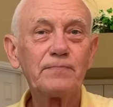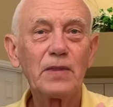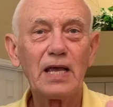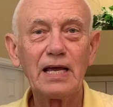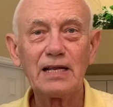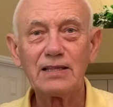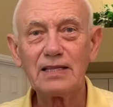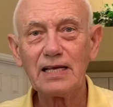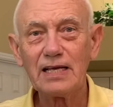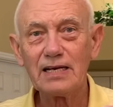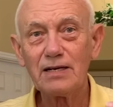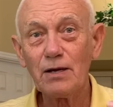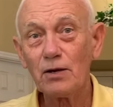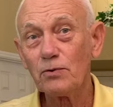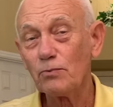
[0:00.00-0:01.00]
and
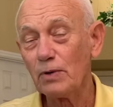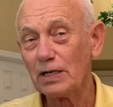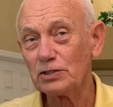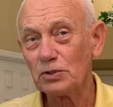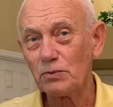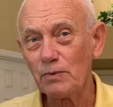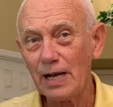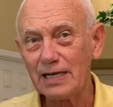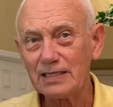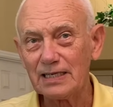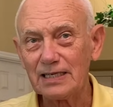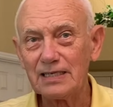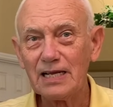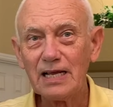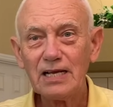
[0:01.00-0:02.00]
then
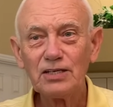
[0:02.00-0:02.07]
resurrected.